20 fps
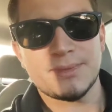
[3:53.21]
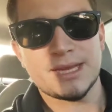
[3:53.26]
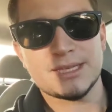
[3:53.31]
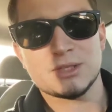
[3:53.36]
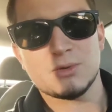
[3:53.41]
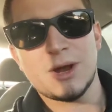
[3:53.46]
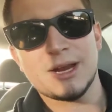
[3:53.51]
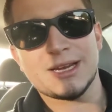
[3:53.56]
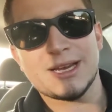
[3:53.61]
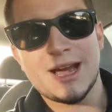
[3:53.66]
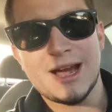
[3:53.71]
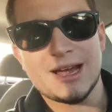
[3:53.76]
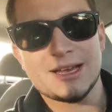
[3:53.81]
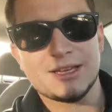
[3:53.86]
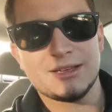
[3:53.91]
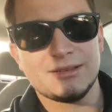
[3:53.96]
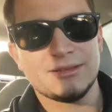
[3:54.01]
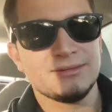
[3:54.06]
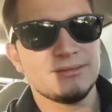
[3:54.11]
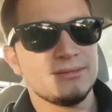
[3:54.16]
It's what
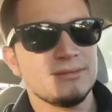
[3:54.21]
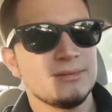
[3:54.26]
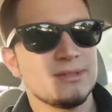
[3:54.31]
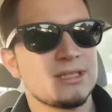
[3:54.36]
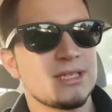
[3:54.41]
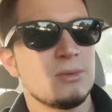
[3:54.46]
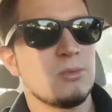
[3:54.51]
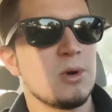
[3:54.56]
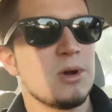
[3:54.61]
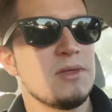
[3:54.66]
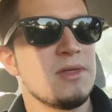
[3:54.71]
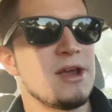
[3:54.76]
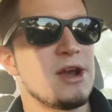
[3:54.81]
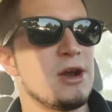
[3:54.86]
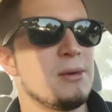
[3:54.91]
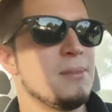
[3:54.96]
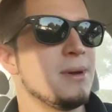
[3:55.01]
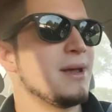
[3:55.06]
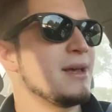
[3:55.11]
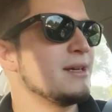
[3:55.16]
got someone
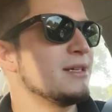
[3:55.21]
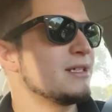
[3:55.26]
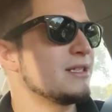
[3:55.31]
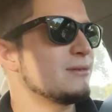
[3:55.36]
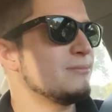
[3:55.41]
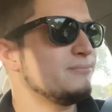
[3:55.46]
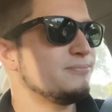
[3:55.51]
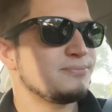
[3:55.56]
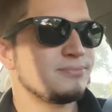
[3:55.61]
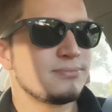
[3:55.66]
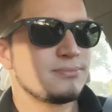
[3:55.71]
there. Because,